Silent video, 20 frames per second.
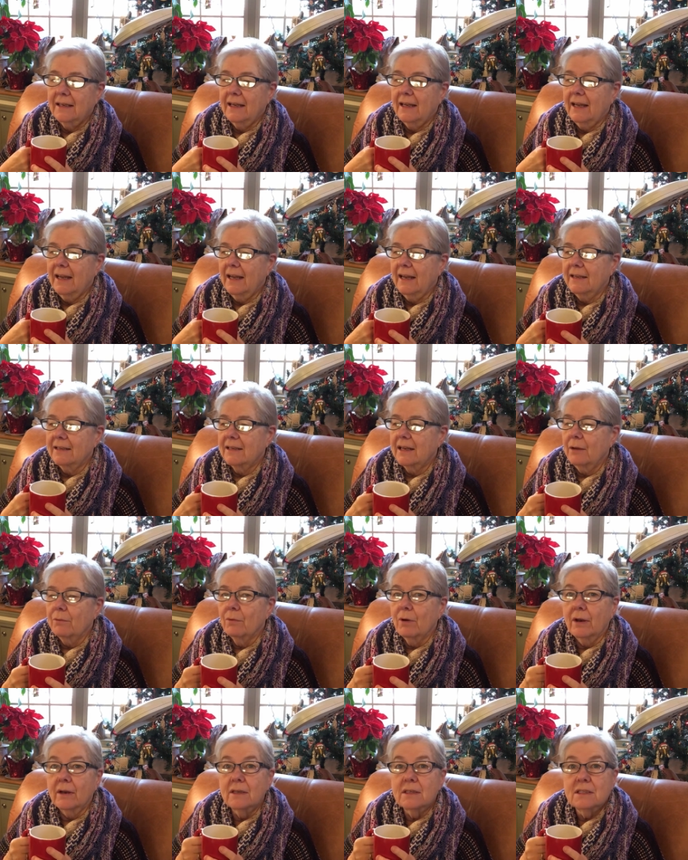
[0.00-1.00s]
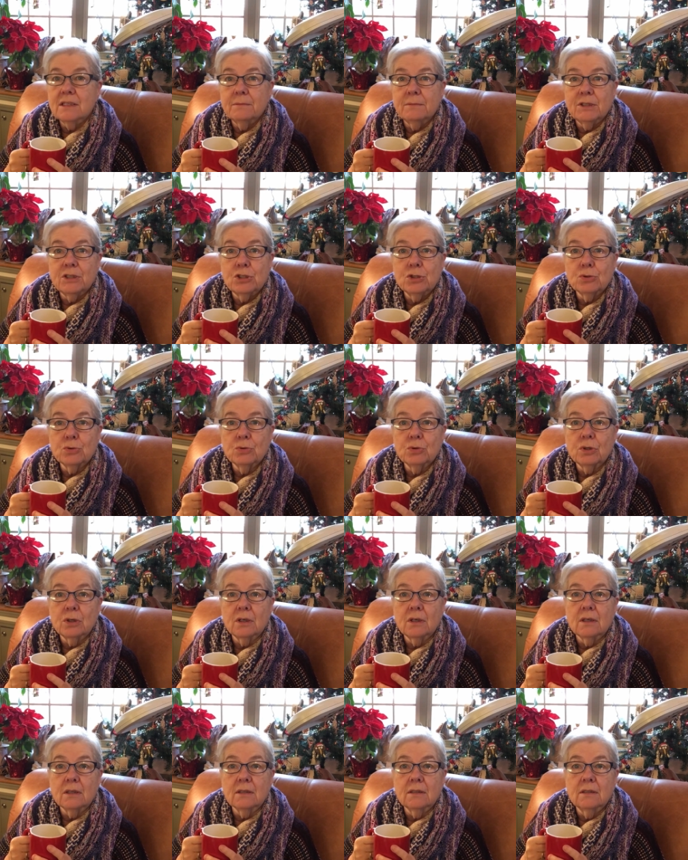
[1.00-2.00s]
And I wanted to be
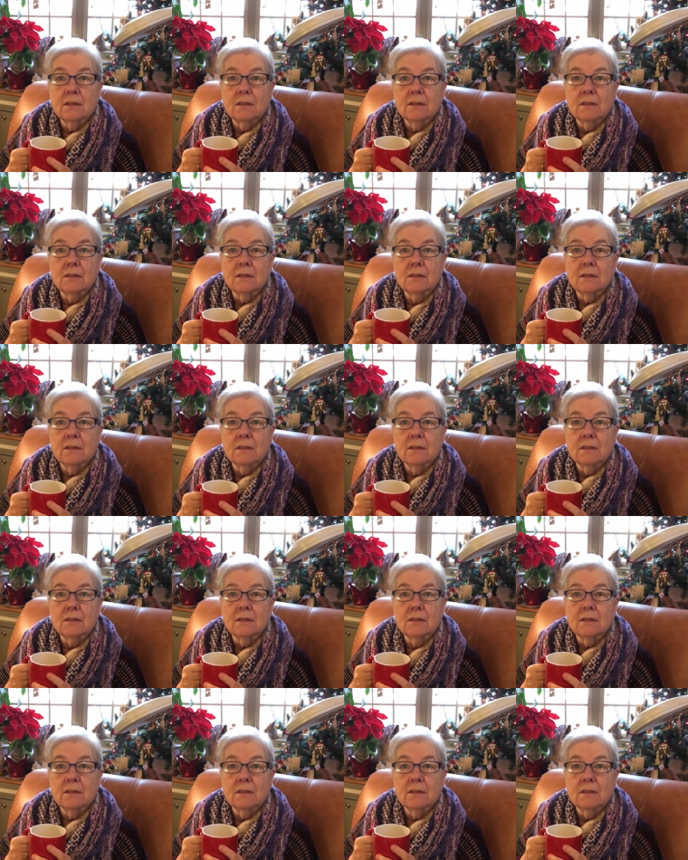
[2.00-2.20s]
sure